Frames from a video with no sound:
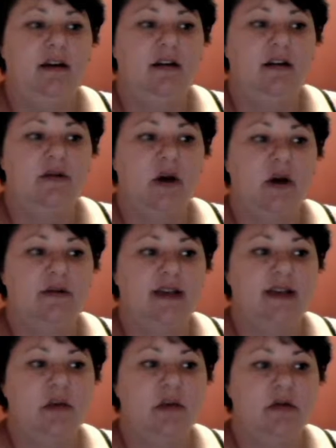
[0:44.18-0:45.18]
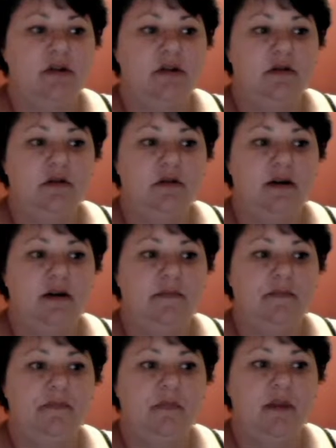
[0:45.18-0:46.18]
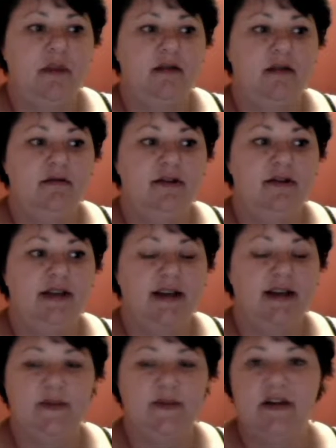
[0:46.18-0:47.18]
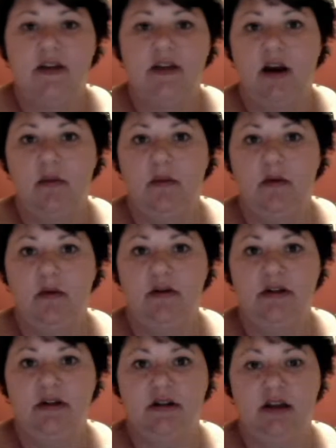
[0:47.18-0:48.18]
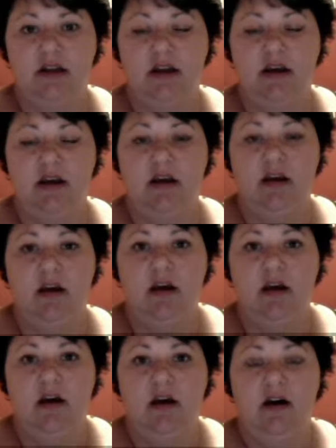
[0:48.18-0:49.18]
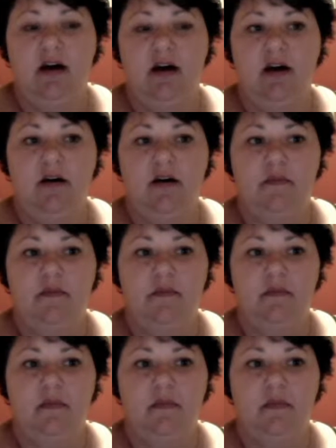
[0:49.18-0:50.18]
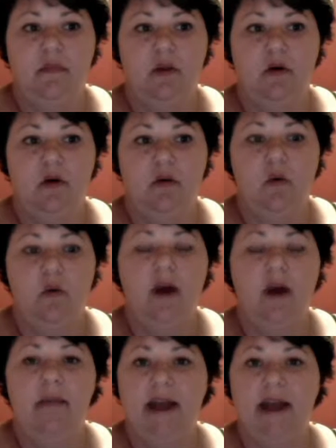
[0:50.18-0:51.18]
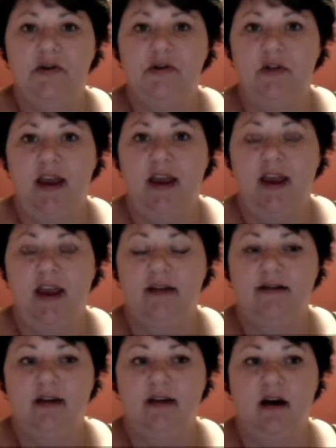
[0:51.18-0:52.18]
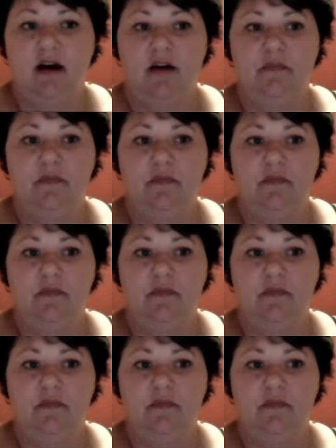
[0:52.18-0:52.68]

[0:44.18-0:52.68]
so I was able to um, to take speech therapy, which is the um, one major that um,